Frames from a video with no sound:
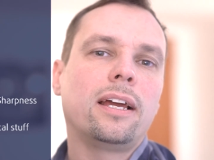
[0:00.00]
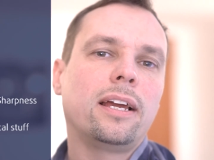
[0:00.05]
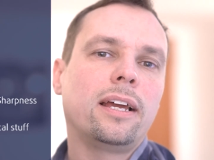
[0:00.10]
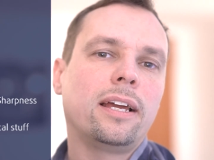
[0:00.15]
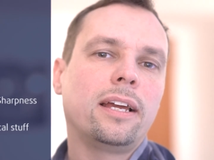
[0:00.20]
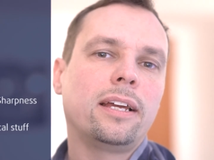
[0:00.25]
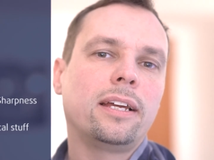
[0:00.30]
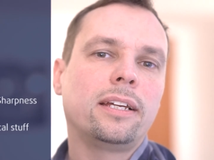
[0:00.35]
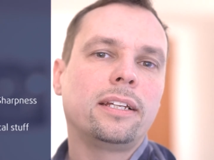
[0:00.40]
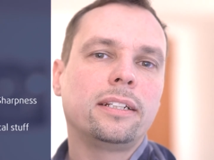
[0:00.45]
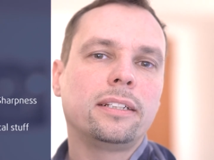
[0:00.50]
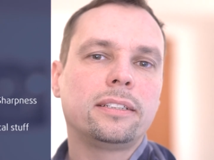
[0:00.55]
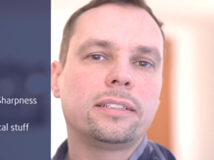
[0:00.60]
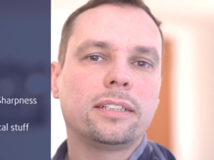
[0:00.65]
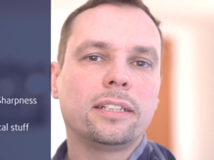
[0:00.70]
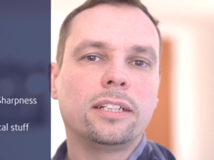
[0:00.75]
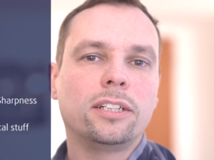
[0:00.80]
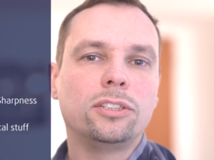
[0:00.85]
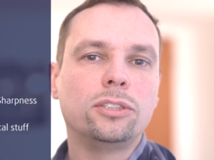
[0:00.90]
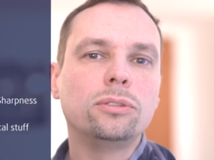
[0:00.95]
And
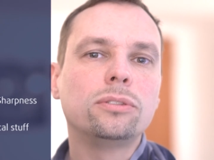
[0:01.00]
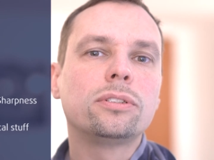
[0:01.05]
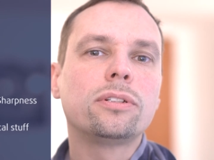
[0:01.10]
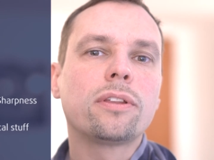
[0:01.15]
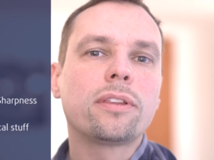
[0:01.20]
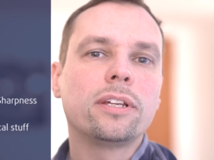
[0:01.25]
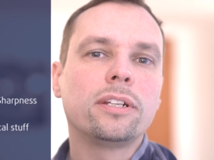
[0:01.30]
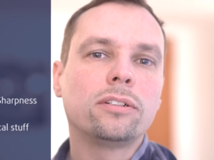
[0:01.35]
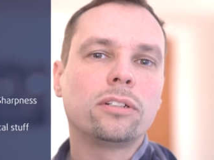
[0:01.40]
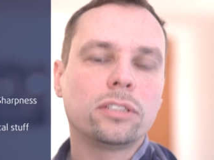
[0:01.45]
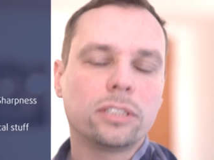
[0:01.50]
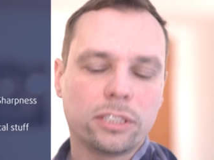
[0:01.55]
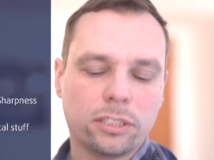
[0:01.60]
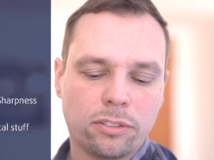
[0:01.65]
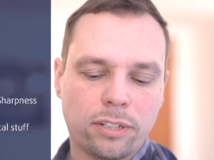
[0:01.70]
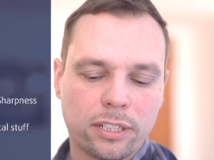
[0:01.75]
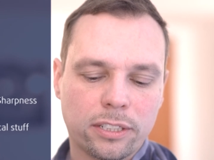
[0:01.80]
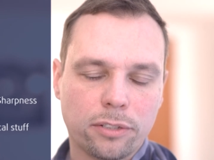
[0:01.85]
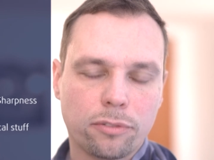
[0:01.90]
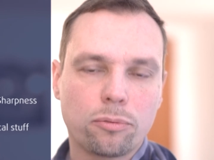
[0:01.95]
due to the
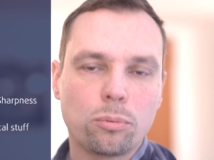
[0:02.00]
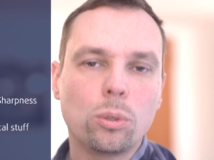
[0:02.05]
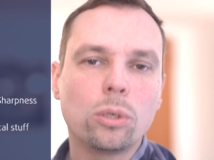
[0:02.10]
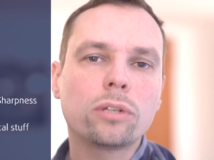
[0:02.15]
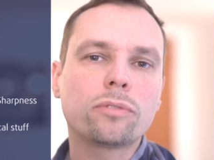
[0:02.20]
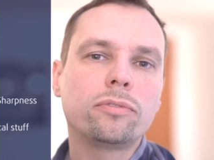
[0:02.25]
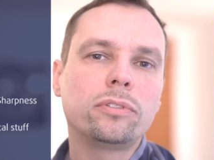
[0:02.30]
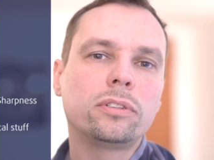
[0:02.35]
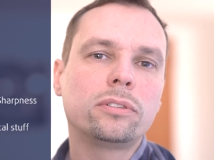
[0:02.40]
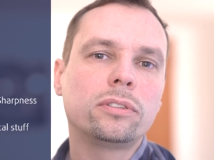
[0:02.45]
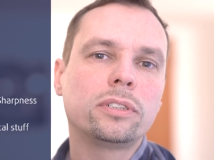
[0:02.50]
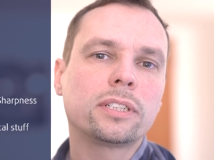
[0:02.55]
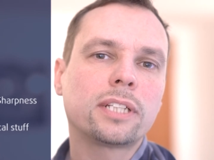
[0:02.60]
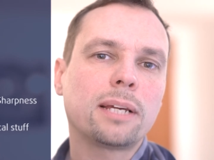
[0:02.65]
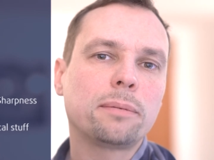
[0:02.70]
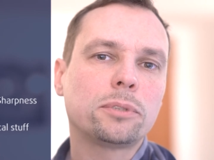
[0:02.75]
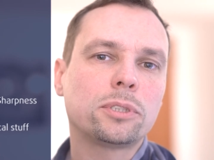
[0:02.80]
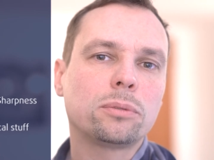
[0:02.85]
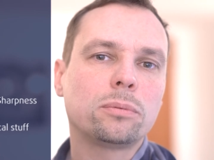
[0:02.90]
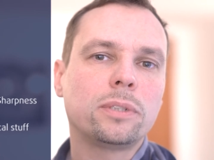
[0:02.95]
non-destructive workflow in
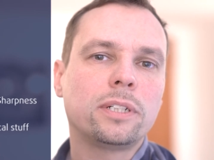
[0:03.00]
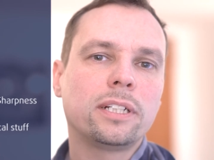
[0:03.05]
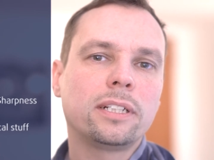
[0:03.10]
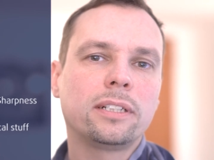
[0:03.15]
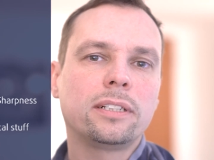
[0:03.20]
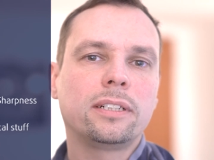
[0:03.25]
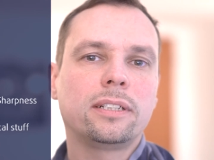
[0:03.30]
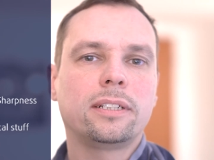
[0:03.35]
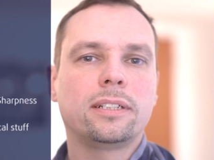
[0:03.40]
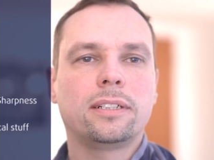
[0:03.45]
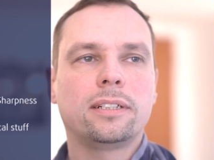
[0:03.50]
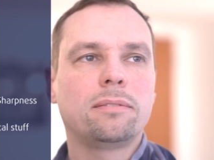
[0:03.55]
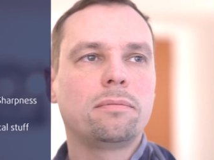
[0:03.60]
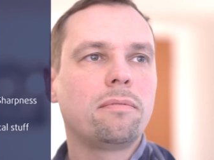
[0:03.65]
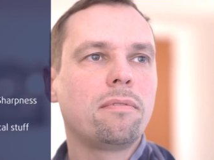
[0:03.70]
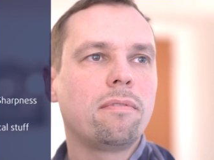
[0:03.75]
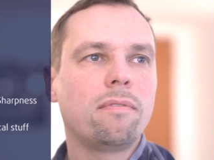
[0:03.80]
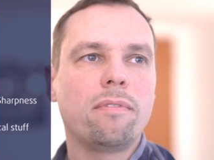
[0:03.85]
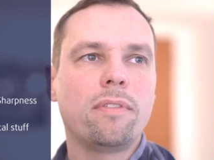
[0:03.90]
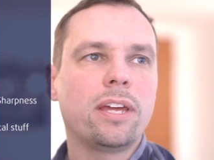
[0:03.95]
Capture
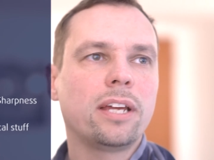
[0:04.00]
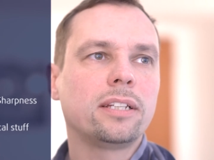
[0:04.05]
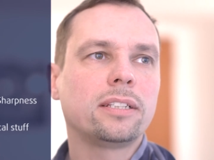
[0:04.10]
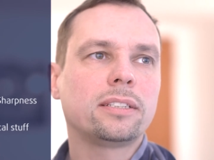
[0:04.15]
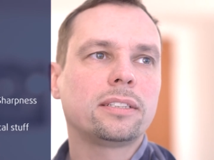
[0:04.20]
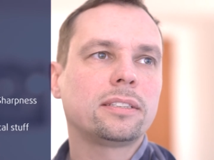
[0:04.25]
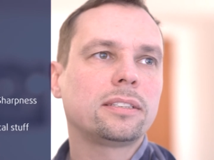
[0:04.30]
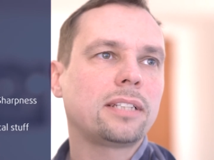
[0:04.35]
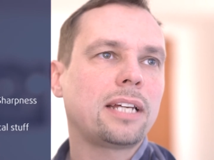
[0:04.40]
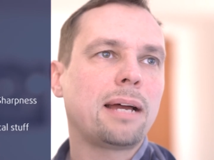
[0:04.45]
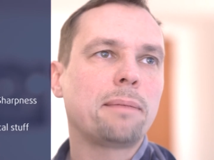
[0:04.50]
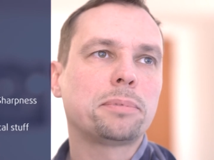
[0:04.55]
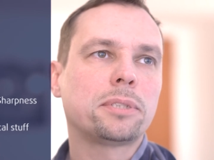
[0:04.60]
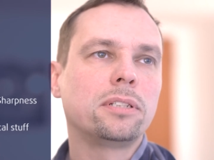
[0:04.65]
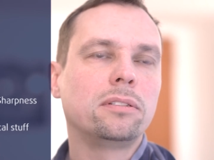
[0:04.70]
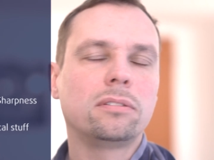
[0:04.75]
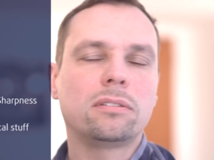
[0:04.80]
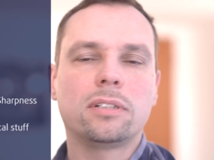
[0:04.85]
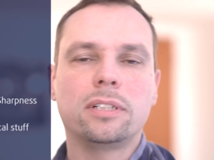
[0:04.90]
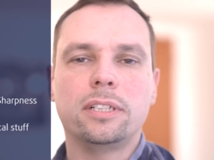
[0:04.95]
One, there's
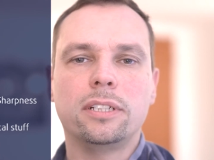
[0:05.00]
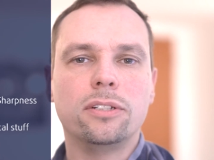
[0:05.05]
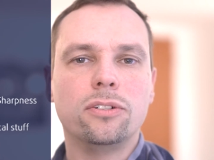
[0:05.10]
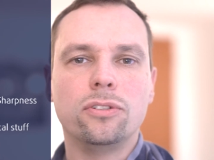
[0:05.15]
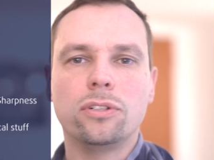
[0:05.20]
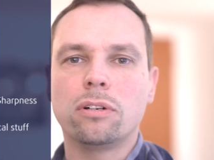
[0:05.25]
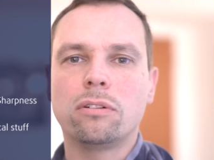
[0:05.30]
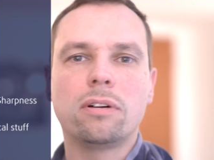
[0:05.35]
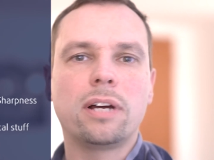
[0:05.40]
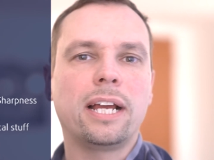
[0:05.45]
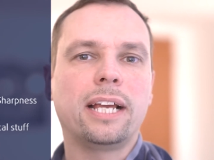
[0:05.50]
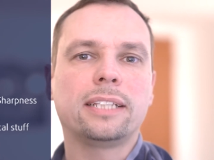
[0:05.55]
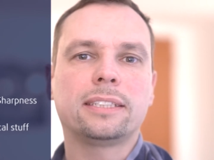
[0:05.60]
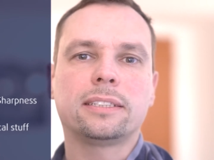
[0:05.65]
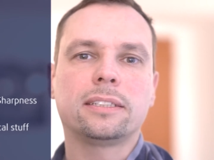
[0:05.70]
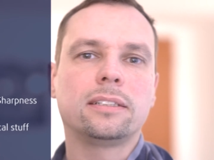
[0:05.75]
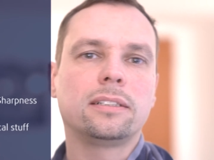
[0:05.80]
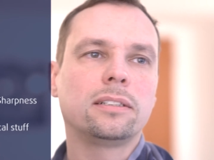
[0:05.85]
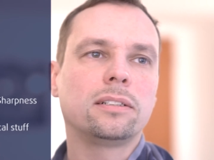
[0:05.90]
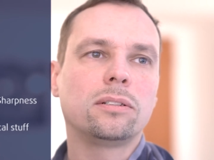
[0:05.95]
absolutely no
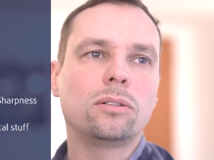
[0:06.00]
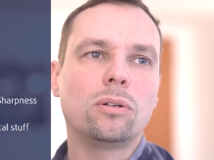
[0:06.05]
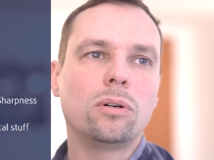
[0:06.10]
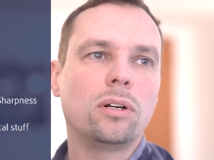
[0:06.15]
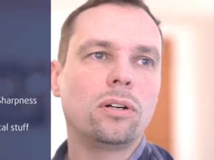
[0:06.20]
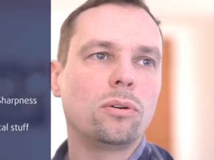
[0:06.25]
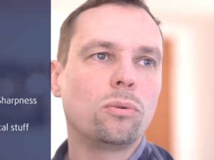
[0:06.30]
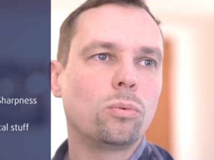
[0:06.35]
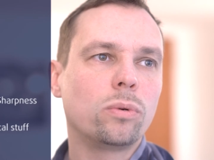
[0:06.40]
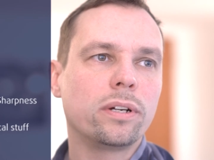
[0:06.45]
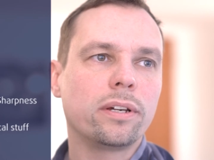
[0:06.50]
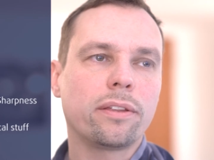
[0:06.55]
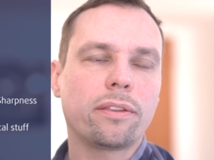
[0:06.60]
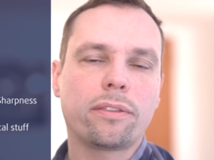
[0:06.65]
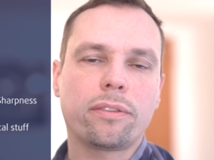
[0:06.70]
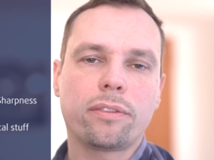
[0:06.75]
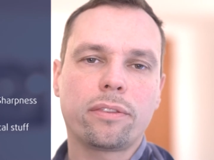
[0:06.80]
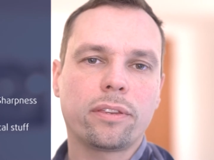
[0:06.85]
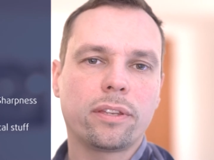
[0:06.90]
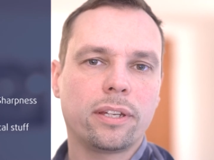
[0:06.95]
hassle
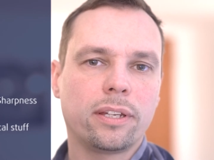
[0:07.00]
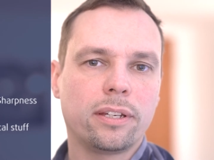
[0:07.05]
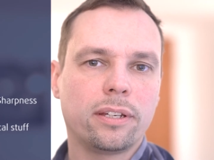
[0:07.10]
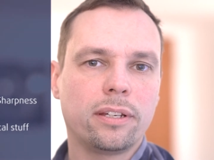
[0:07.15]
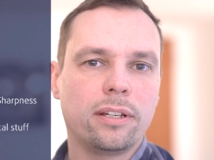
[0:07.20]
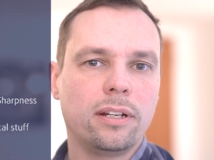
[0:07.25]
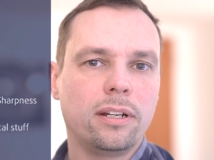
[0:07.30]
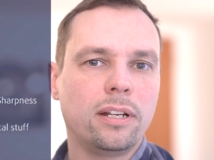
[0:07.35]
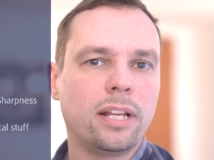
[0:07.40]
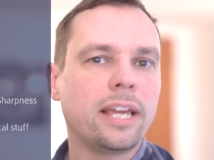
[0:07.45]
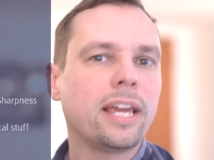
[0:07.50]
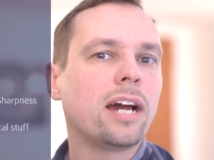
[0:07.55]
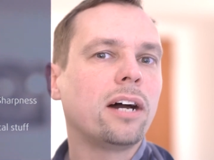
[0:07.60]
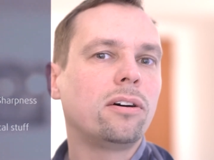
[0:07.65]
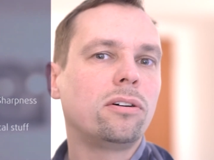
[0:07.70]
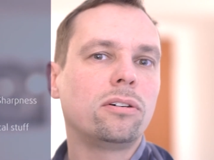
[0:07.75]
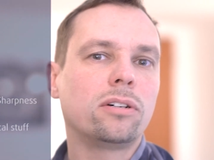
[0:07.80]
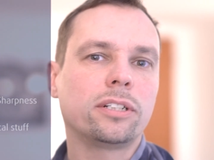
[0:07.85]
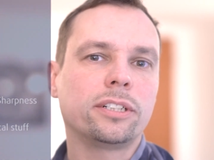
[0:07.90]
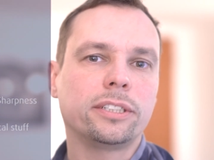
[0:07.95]
with layer
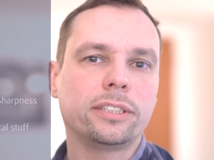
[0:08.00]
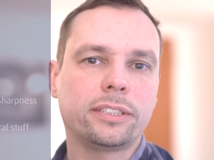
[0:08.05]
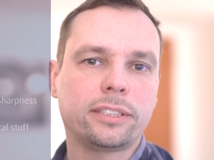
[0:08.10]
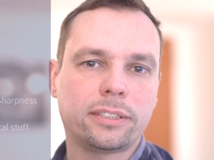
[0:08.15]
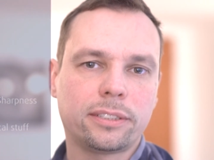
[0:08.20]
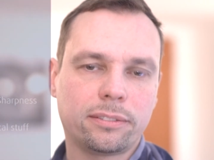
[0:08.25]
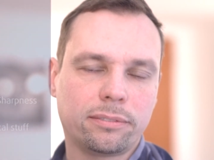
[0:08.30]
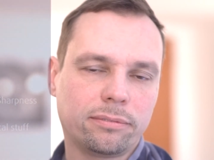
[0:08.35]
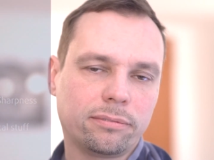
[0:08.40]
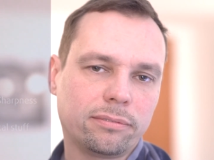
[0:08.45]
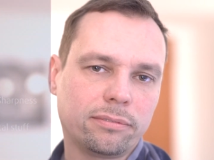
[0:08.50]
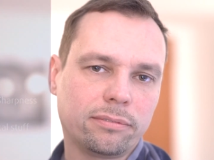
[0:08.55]
orders.